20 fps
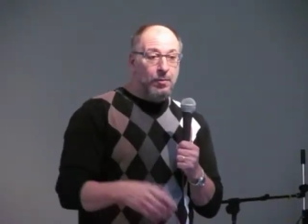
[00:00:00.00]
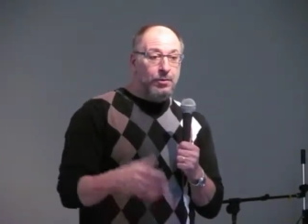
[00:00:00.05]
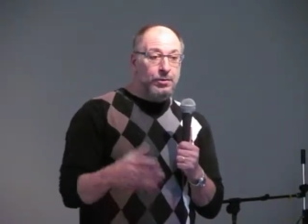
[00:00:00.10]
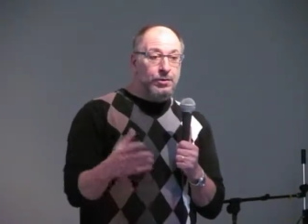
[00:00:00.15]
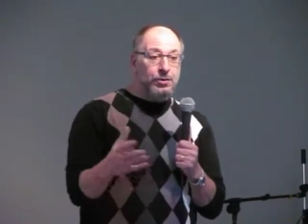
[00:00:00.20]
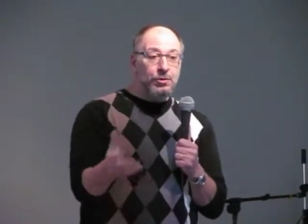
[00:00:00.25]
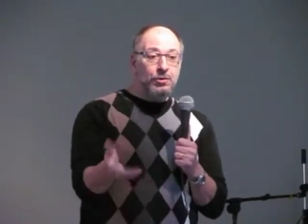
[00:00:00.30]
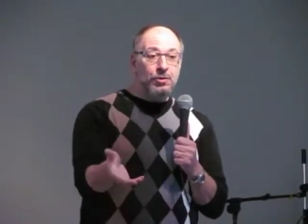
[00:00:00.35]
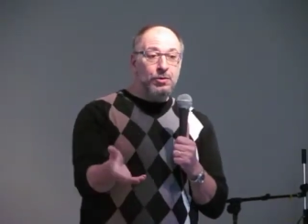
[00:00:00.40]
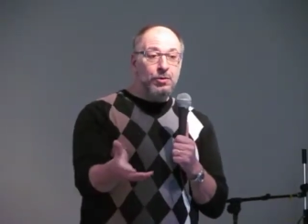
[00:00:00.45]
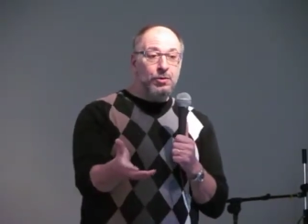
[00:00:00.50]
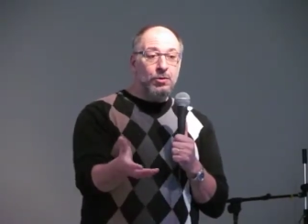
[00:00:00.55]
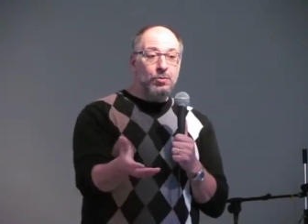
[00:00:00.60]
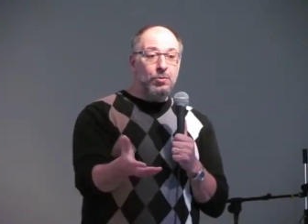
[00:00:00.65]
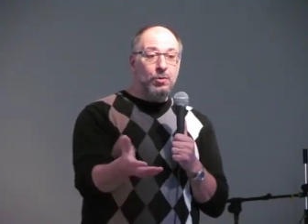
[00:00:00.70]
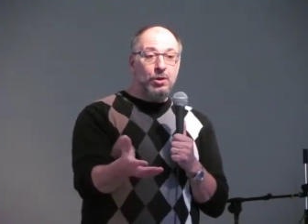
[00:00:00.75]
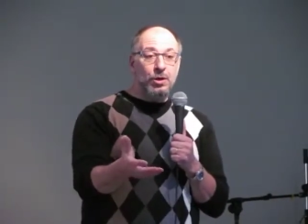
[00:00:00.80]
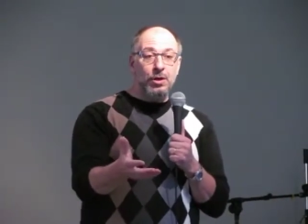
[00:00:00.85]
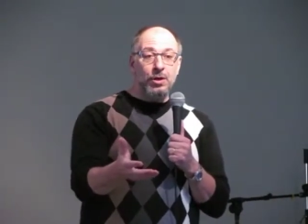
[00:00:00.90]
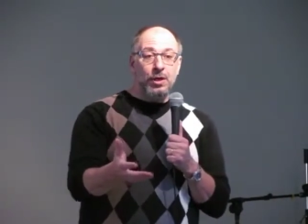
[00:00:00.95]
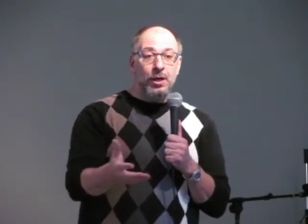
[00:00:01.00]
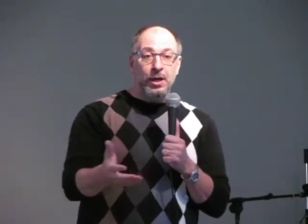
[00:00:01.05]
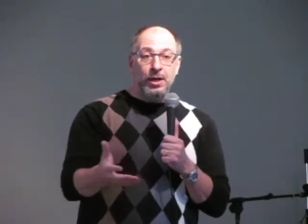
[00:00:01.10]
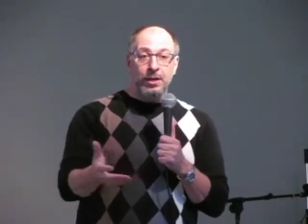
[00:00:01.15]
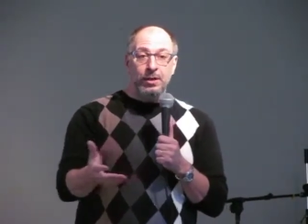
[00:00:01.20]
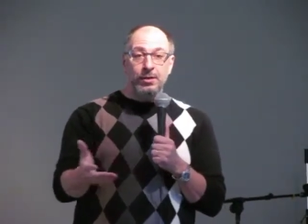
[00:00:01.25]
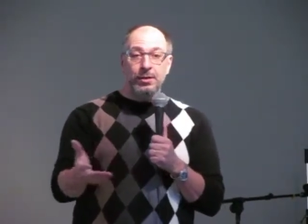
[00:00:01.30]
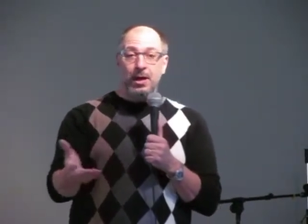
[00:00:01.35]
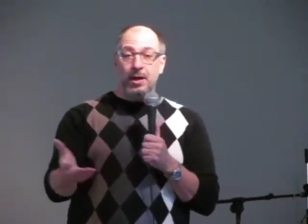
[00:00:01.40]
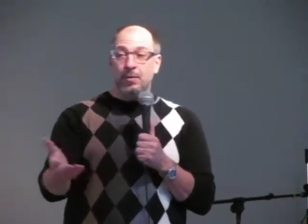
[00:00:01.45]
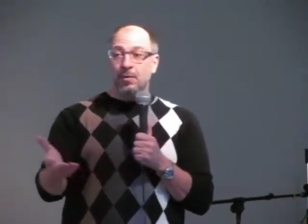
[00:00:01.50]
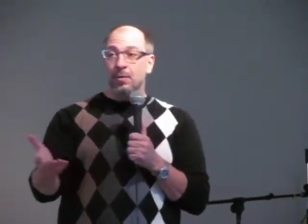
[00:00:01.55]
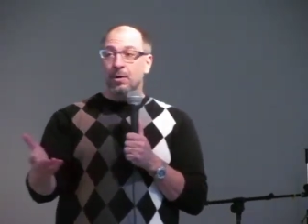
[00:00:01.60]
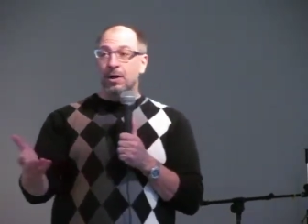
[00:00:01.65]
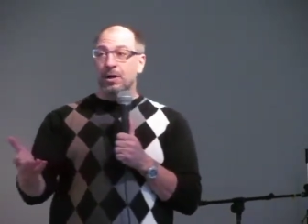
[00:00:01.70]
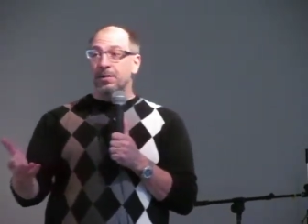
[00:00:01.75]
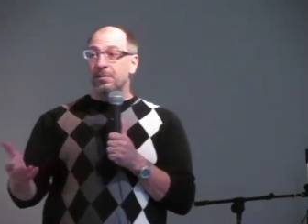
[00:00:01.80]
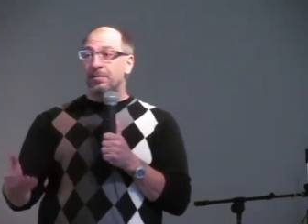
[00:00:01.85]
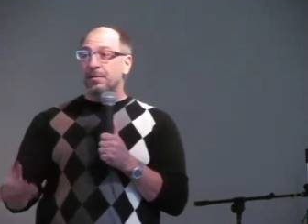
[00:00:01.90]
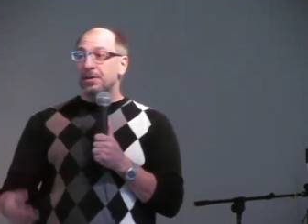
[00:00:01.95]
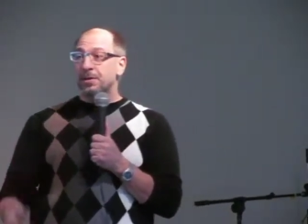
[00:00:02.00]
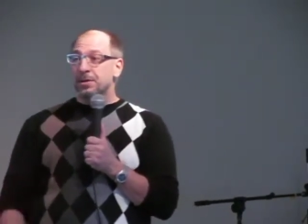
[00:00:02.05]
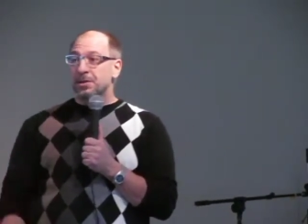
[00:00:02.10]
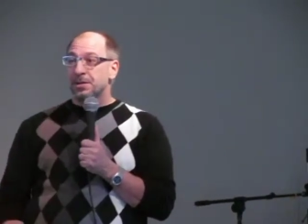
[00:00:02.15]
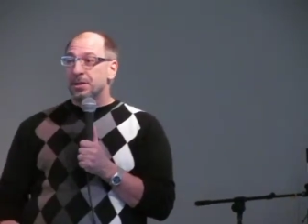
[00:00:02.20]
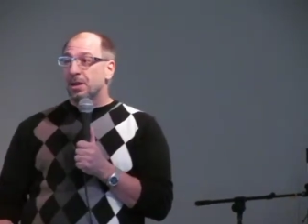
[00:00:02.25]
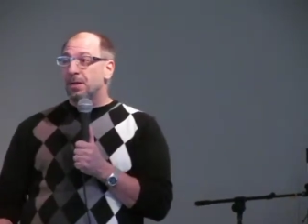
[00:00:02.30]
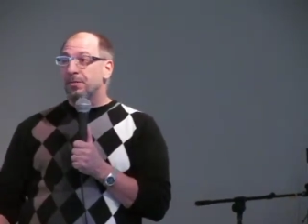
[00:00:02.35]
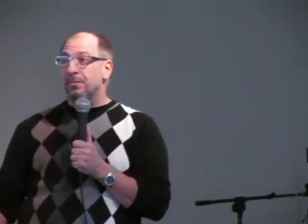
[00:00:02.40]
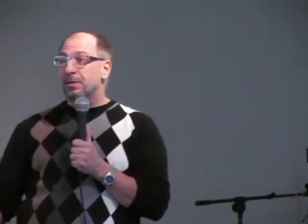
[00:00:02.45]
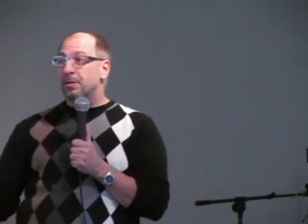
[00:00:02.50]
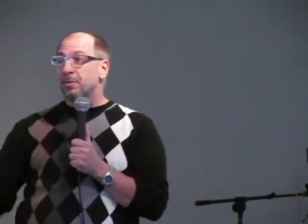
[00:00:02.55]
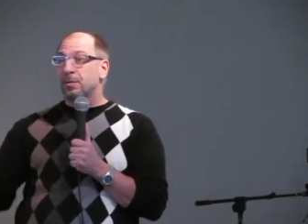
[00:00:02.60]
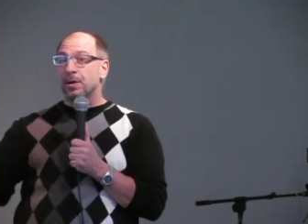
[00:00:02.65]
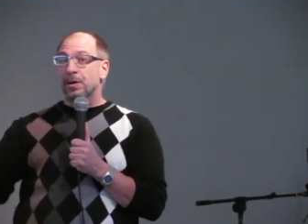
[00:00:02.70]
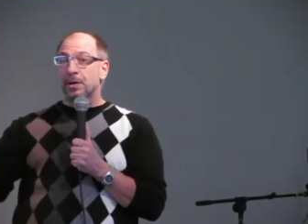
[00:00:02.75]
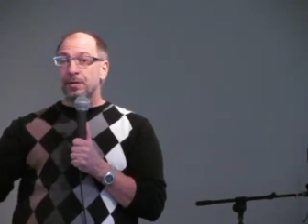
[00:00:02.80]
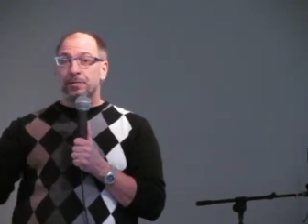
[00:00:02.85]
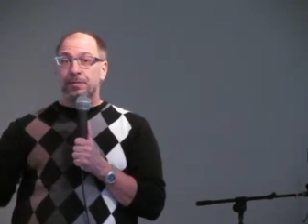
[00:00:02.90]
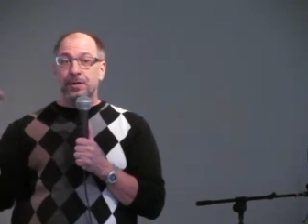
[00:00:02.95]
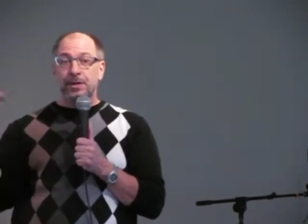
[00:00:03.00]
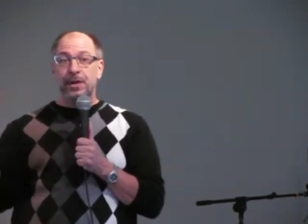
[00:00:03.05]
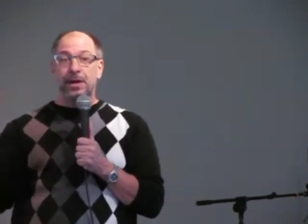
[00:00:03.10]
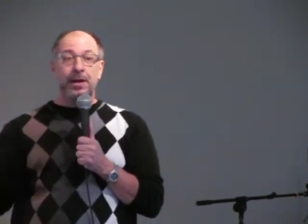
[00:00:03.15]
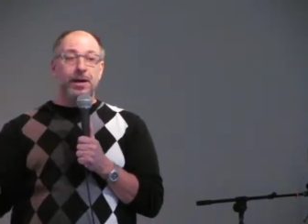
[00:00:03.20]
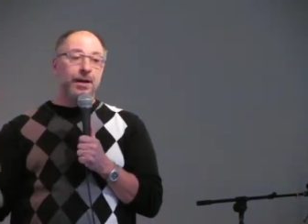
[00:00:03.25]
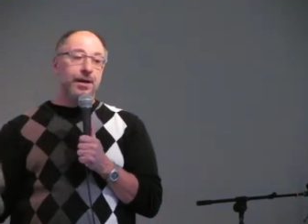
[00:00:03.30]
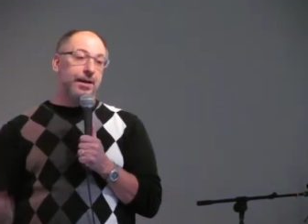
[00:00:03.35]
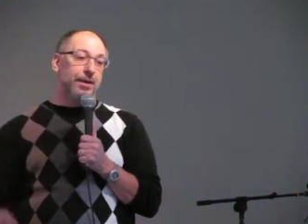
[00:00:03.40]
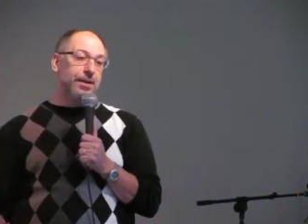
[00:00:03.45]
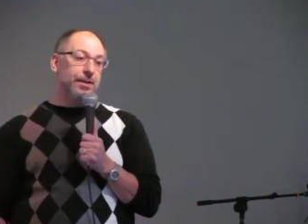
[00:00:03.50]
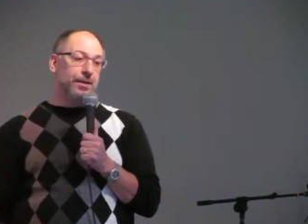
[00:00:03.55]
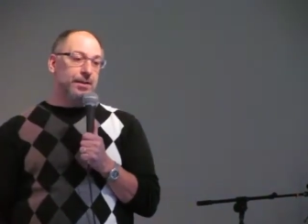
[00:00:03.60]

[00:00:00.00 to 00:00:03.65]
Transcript: When you go to work, you're not working for yourself, you're working for God.